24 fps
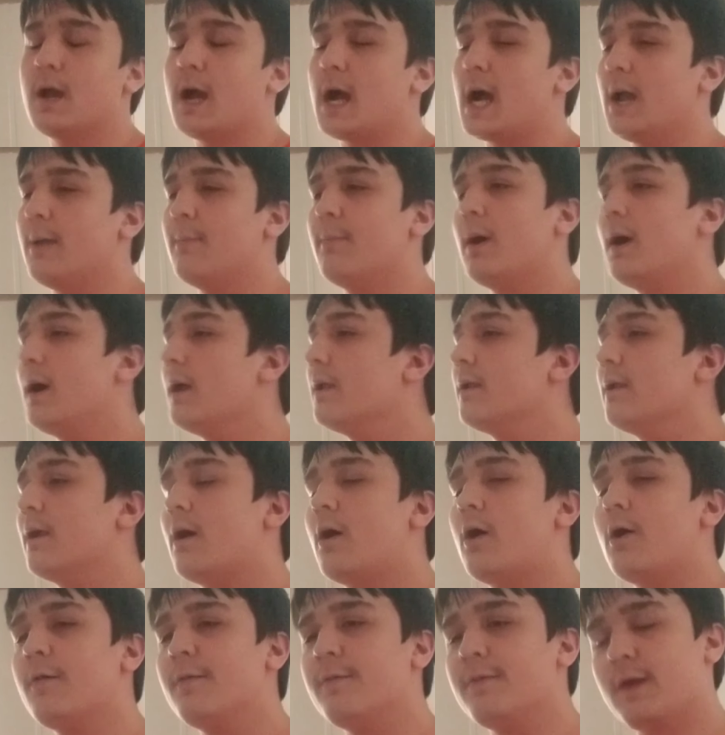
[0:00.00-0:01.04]
I
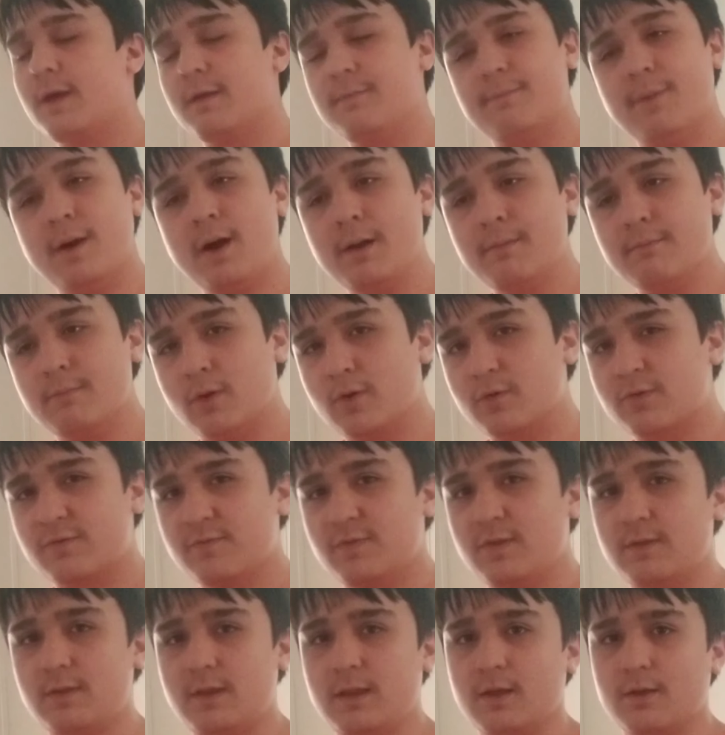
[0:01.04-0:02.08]
bought most
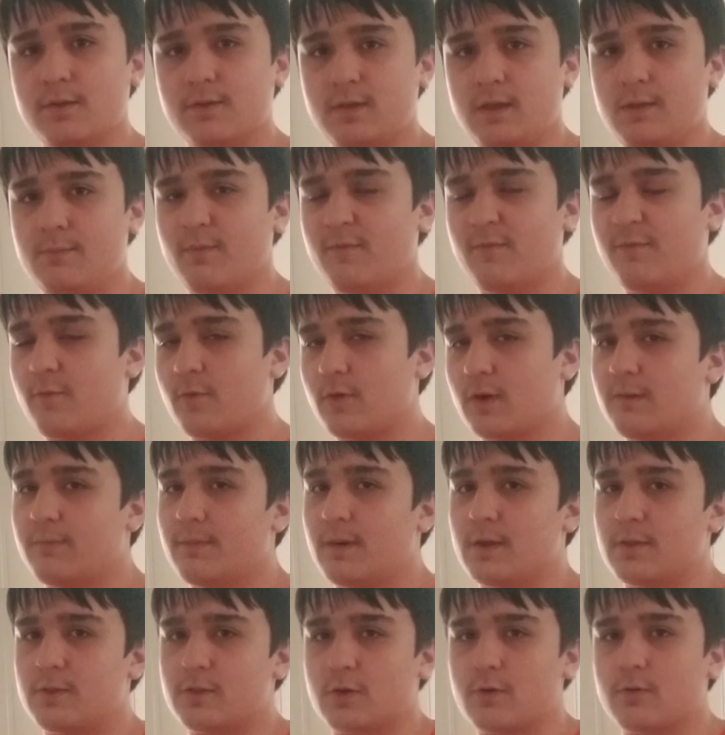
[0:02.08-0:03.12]
of the DLC before I
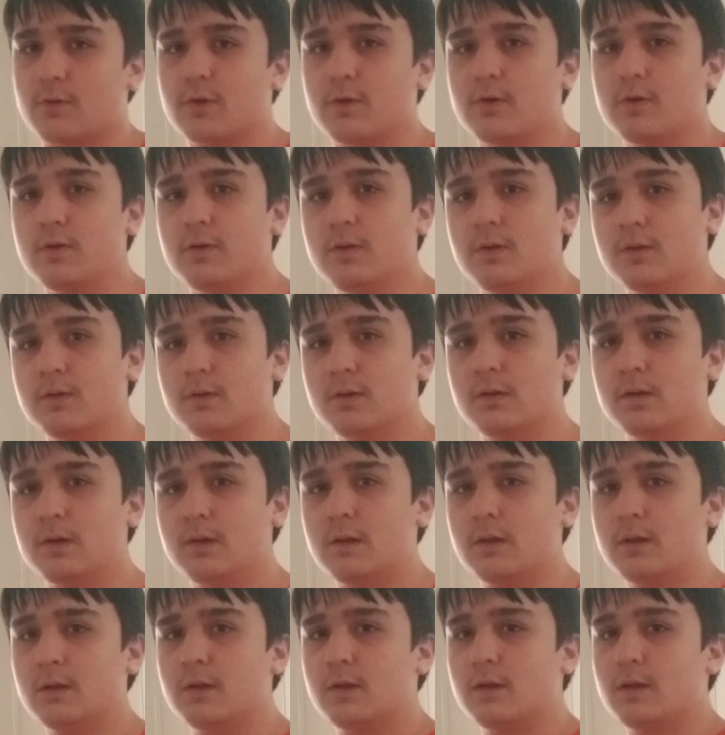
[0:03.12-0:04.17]
bought Joker,
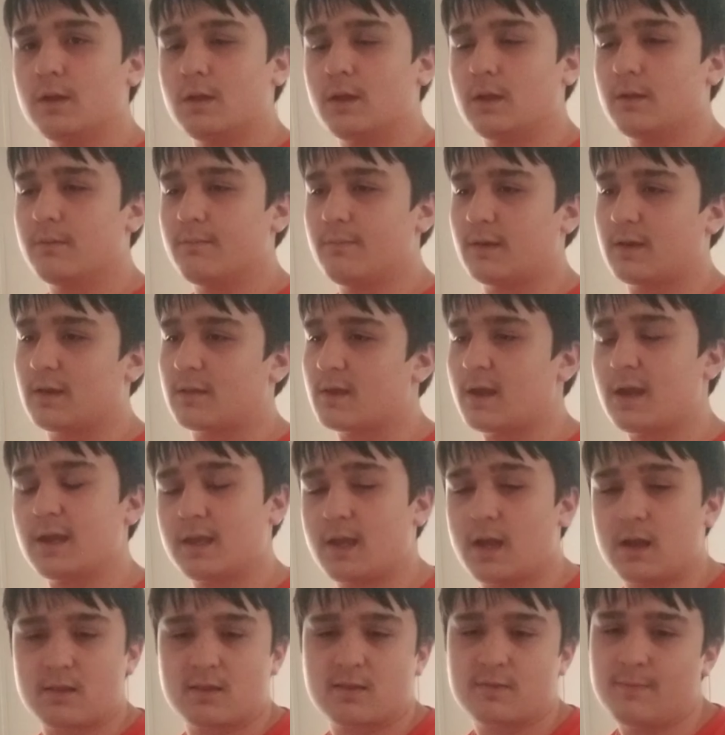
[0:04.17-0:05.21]
because I
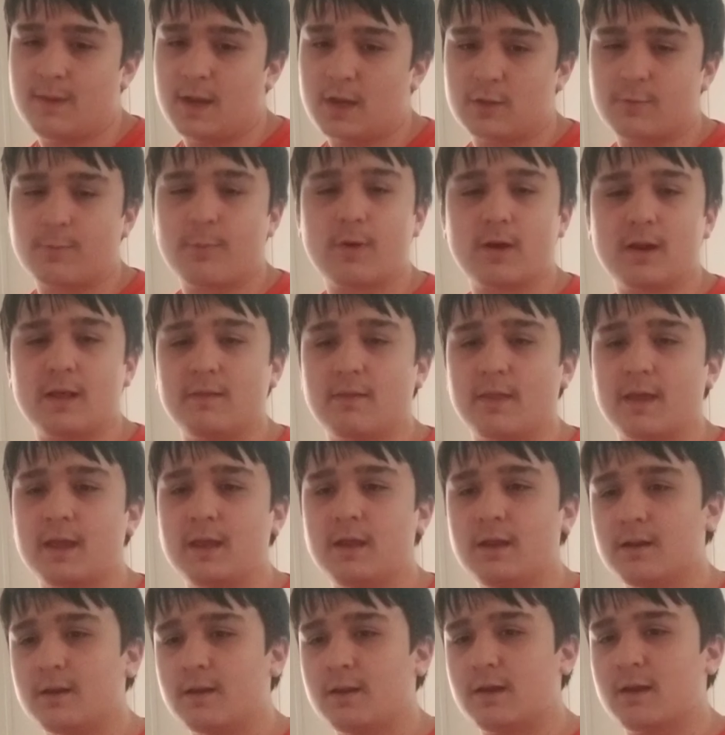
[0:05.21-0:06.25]
got Smash pretty
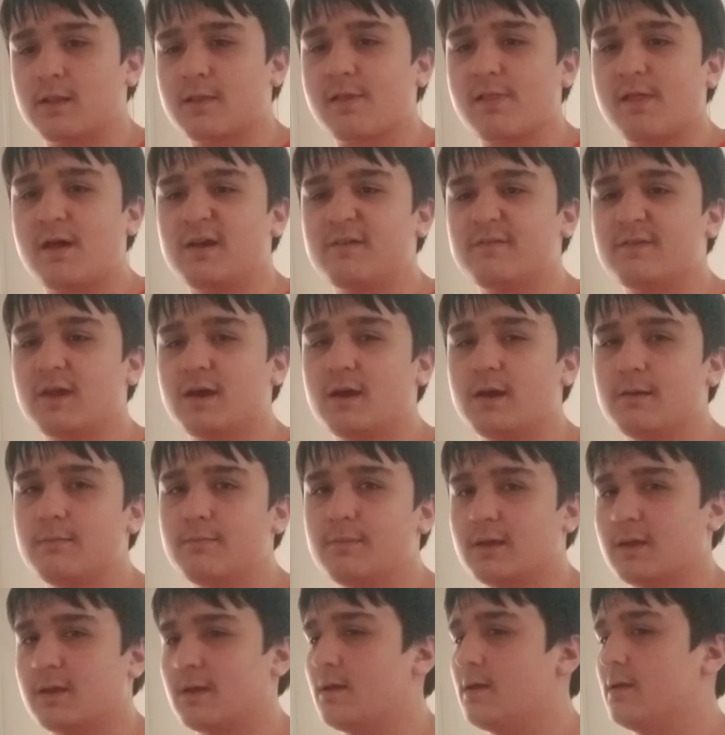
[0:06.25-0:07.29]
late in its lifetime
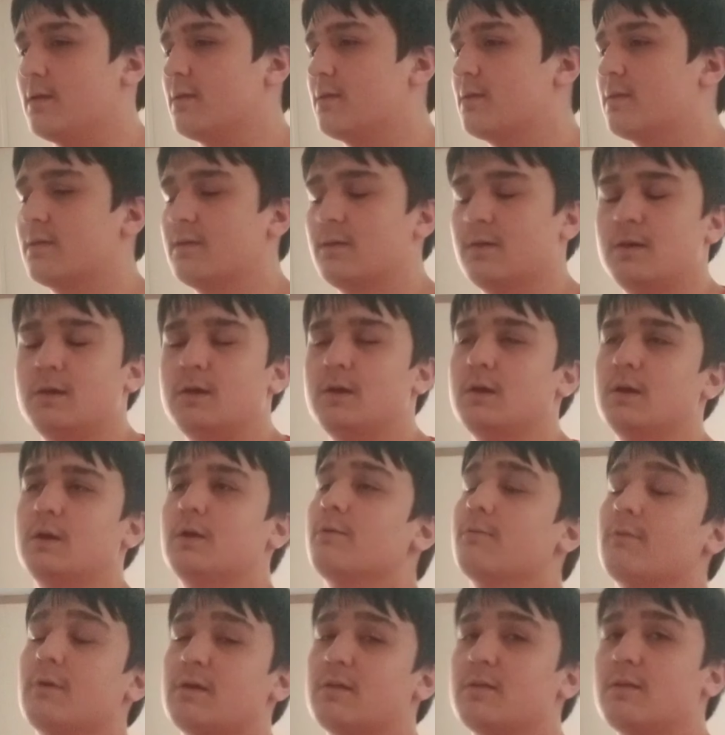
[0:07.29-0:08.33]
because
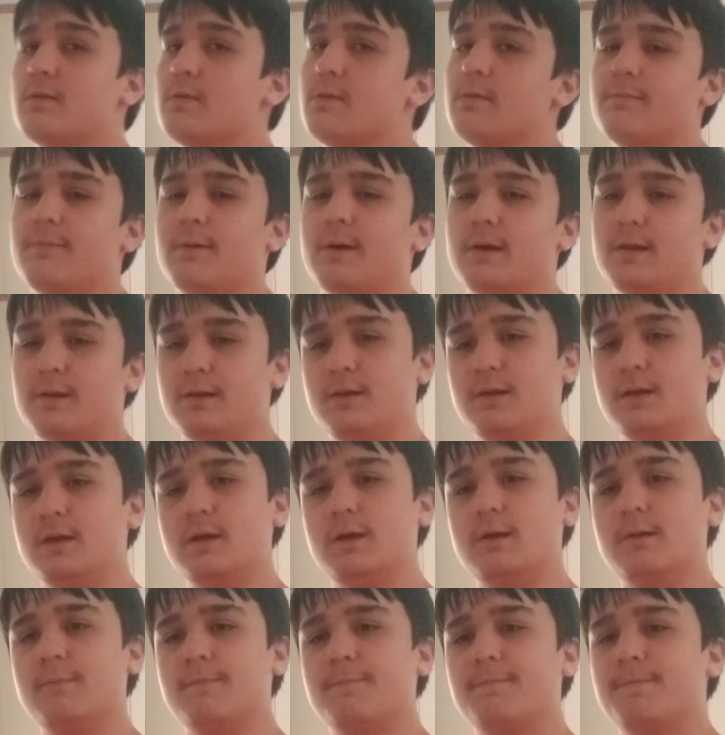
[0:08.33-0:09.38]
reasons, but
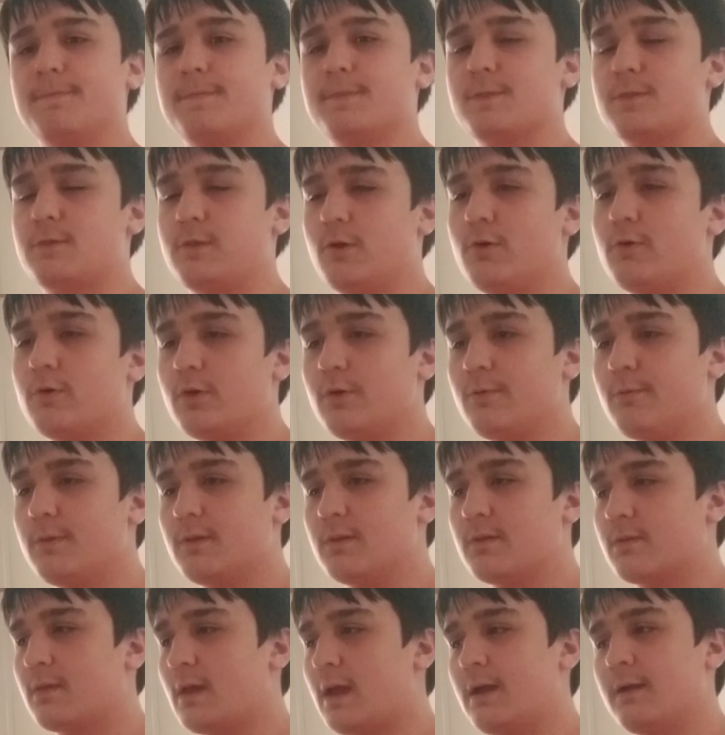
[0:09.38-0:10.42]
Joker
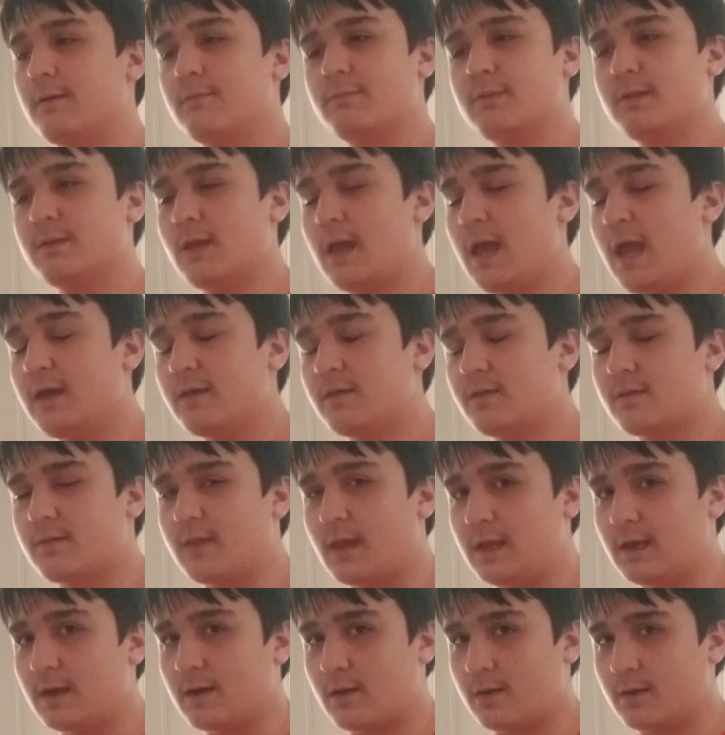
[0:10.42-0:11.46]
I
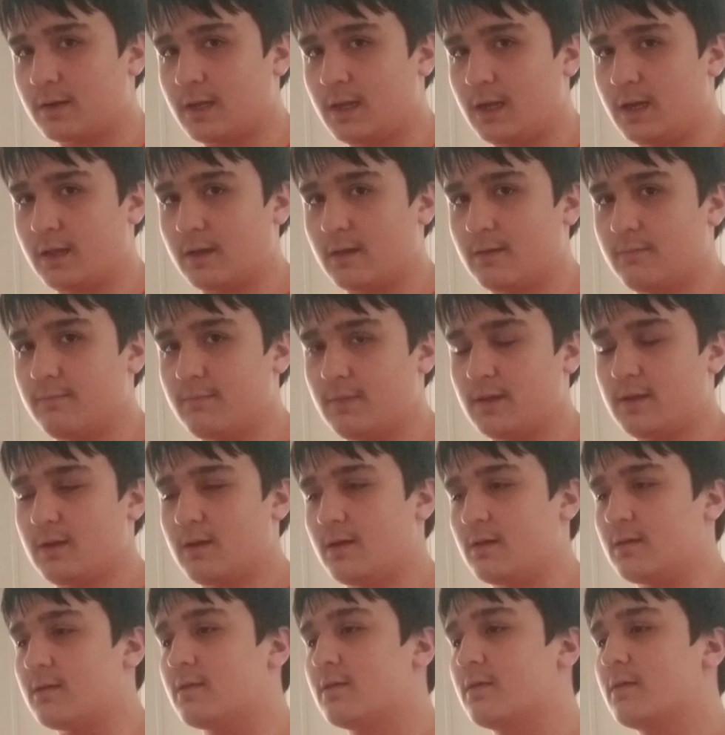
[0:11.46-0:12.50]
hesitated on getting him
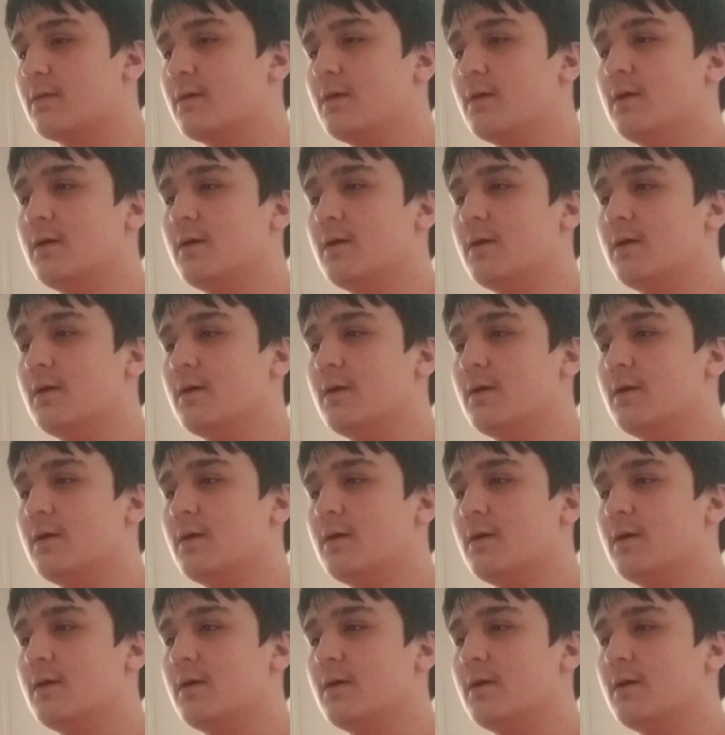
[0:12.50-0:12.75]
because